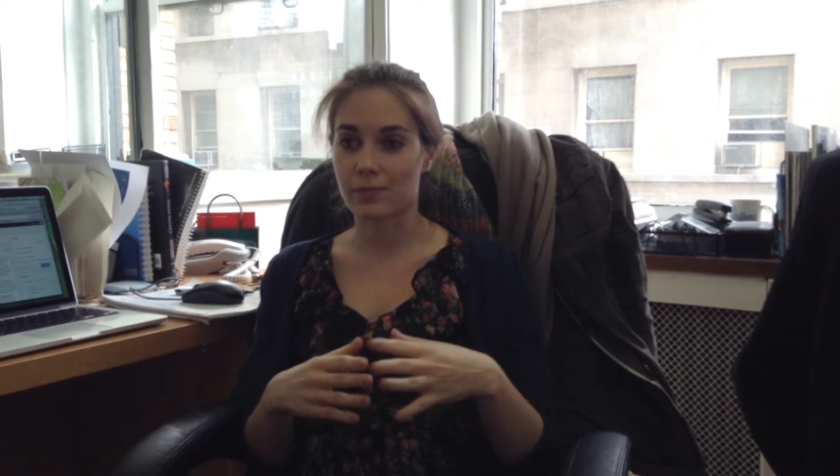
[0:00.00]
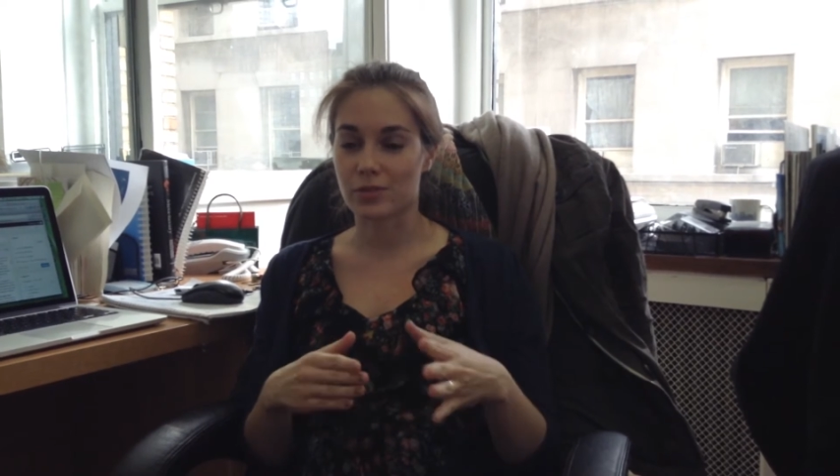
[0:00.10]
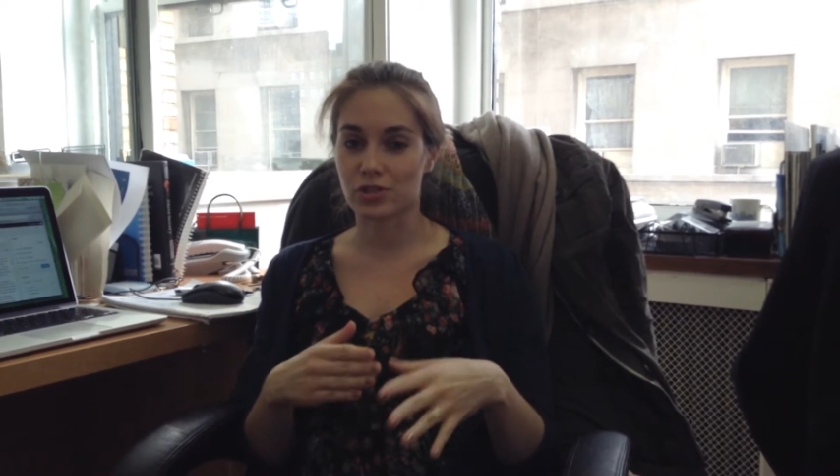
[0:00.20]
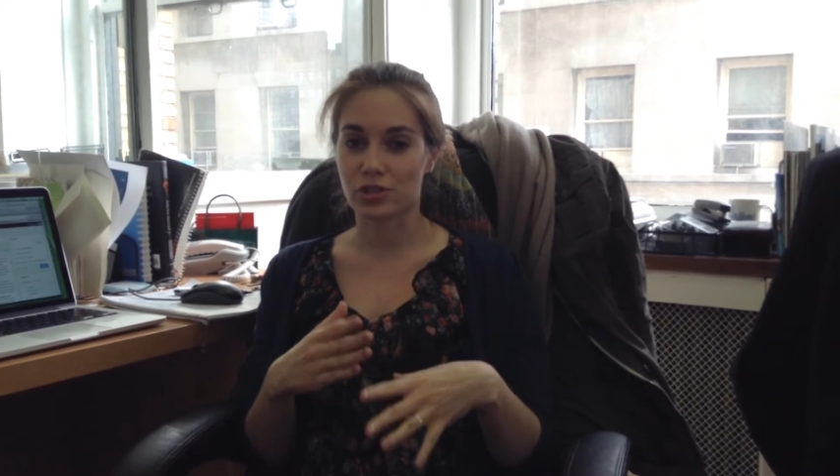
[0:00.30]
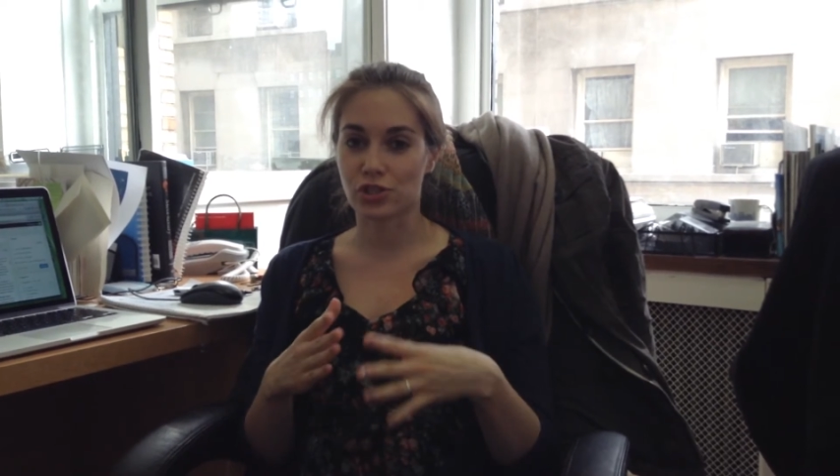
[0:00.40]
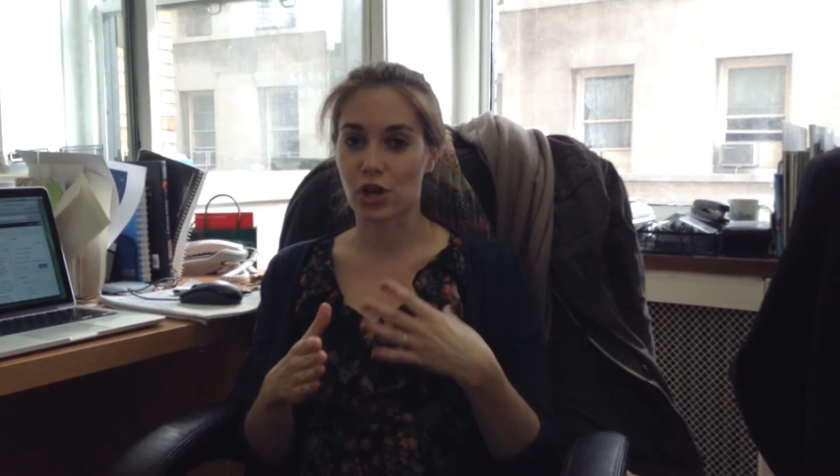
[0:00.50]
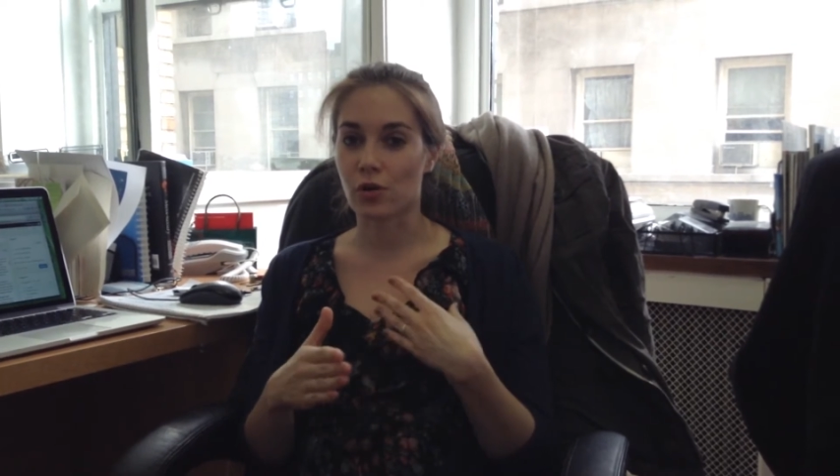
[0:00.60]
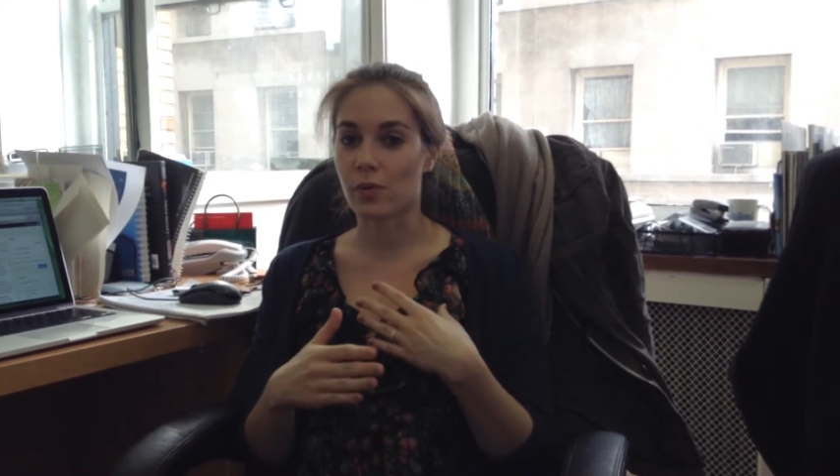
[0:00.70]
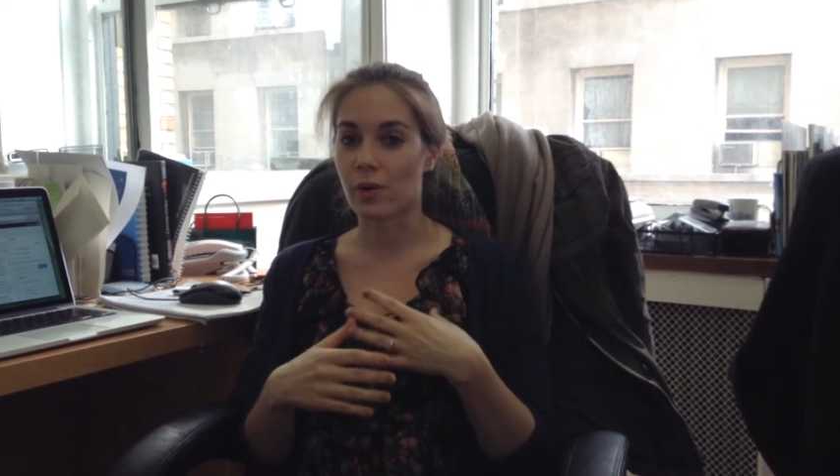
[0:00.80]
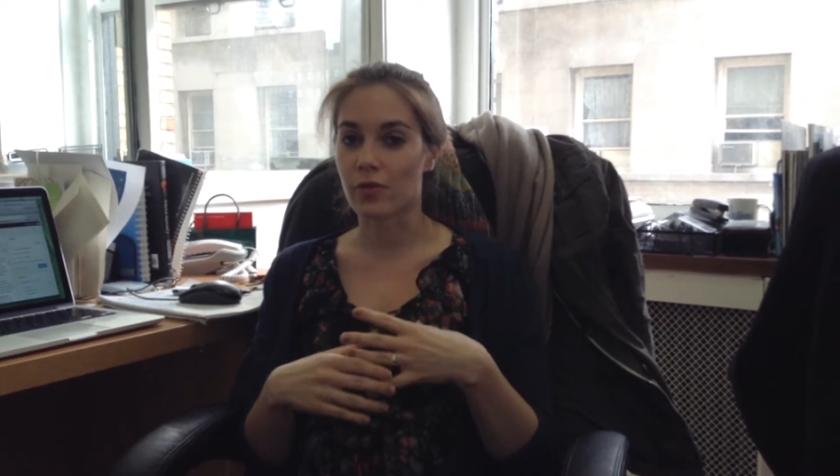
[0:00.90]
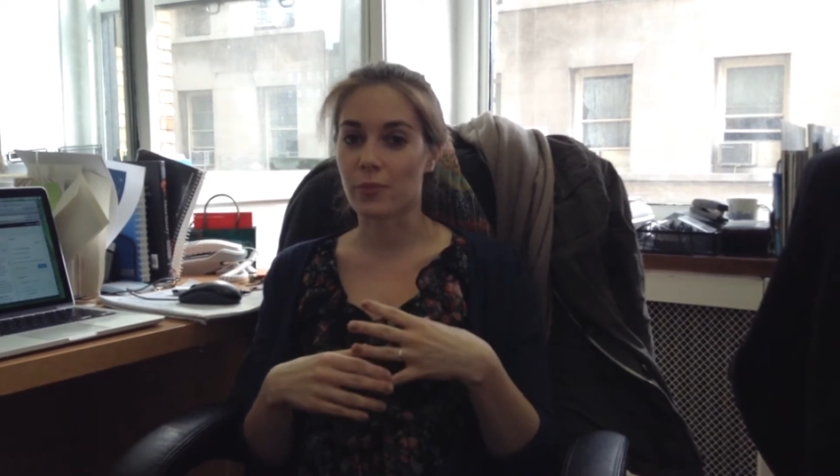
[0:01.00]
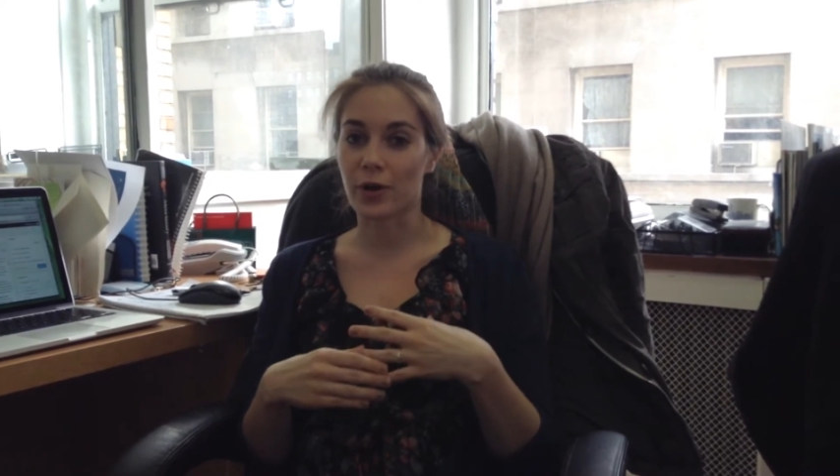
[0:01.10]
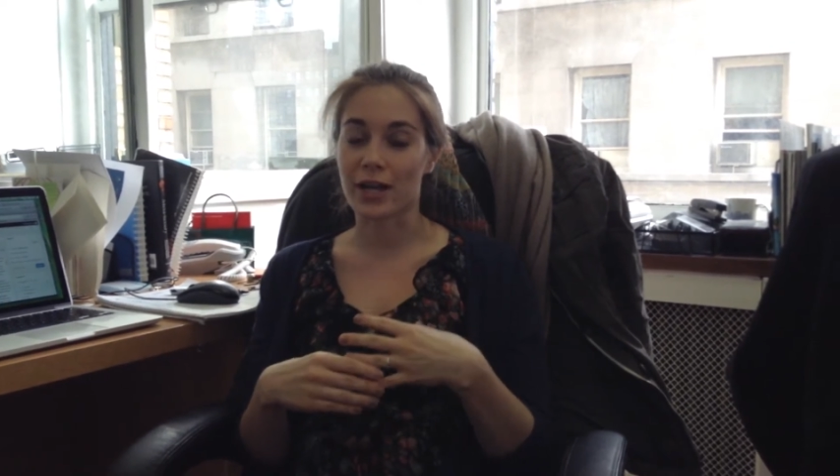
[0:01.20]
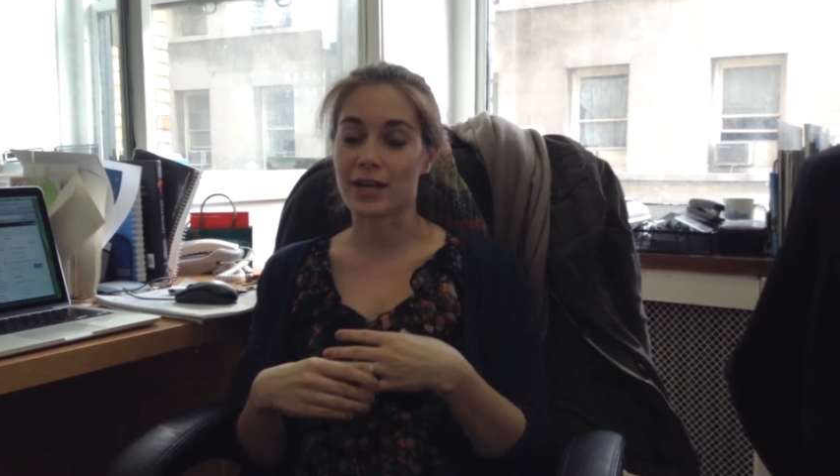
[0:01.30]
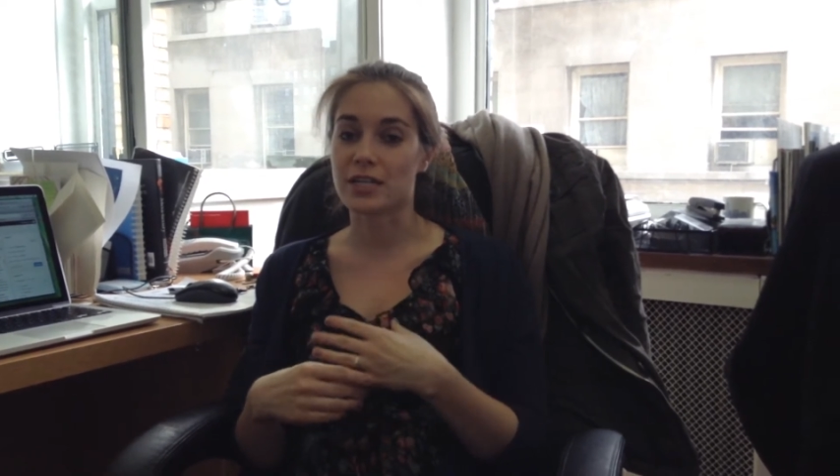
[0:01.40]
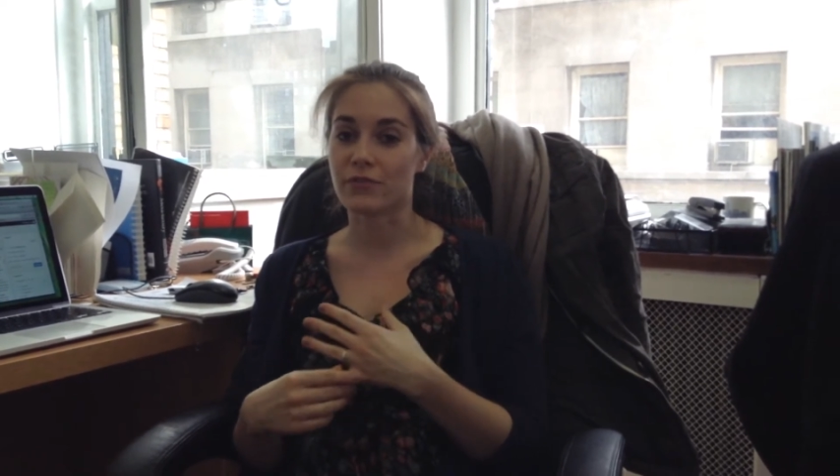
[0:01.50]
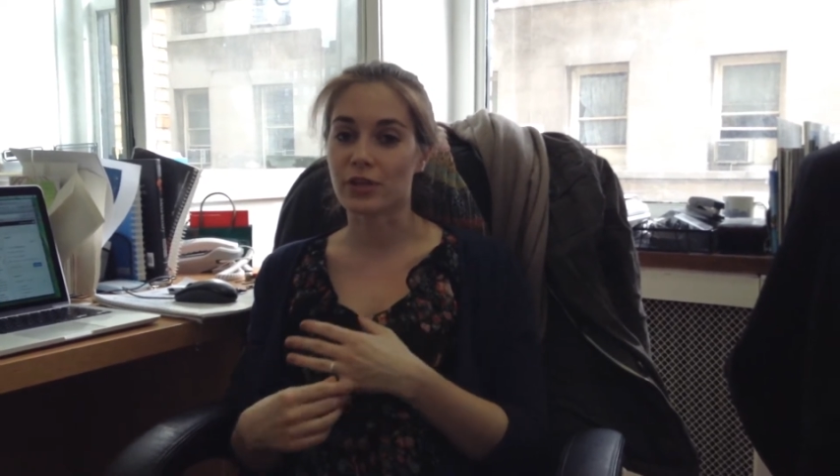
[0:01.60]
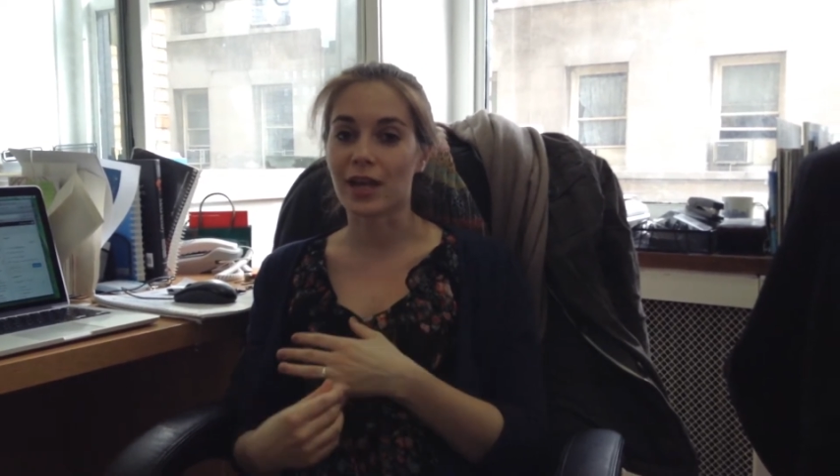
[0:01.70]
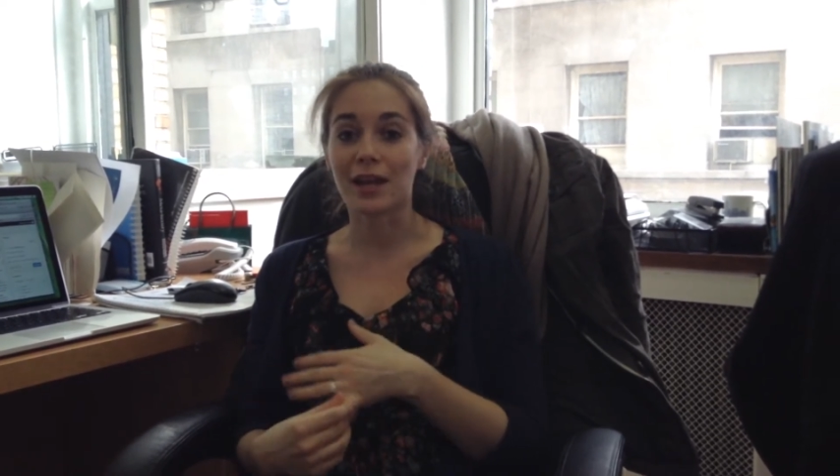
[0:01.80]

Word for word: to show the brand in a different light,